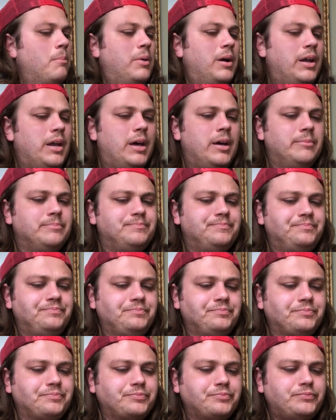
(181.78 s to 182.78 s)
But
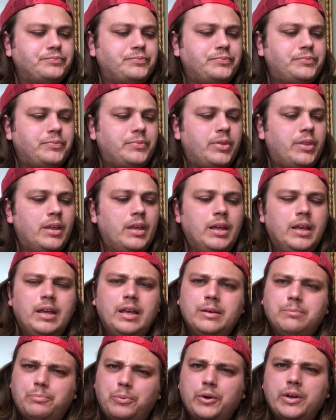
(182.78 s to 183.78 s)

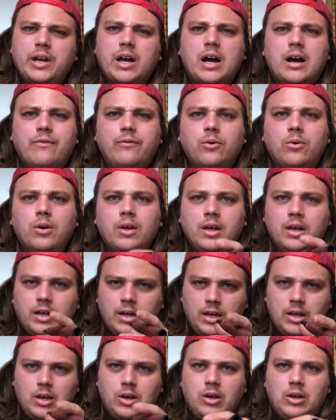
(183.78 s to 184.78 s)
pretty awful.
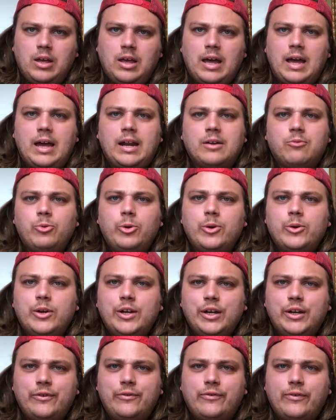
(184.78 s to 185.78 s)
I had a real
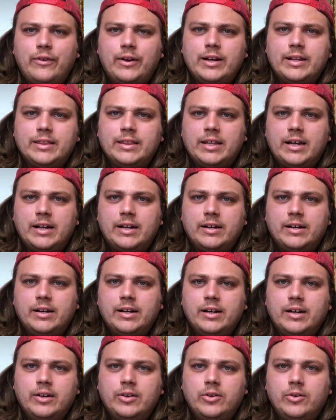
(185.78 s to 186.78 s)
good friend there
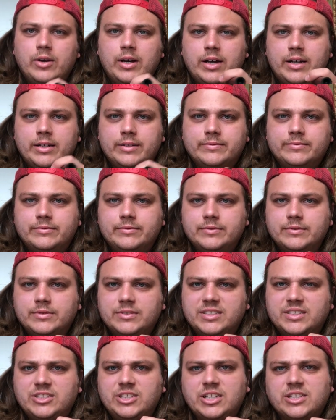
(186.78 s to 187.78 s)
who
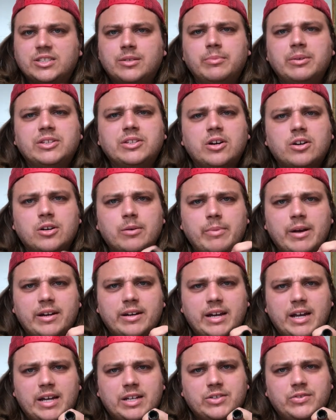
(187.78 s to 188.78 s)
suggested me talk
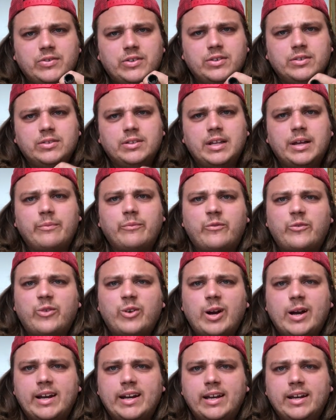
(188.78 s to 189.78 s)
about Nashville, named
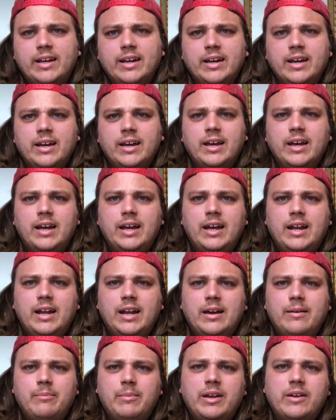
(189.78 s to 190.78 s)
Freddie, and
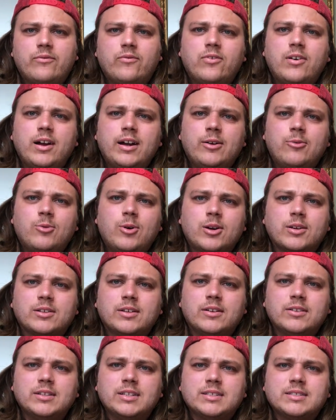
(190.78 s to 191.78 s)
me and Freddie
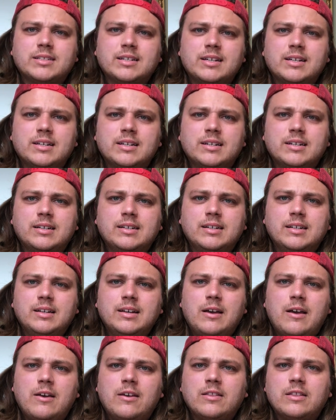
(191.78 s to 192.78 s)
worked on
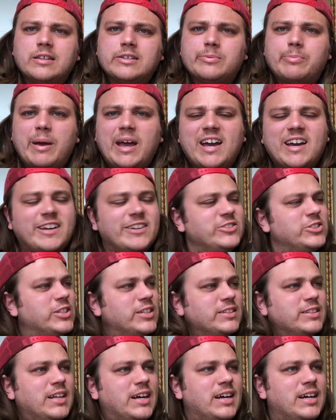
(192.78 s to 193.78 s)
this
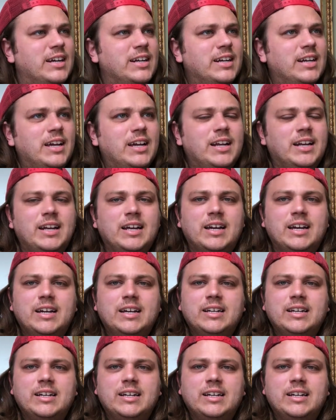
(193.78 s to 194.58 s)
packaging line and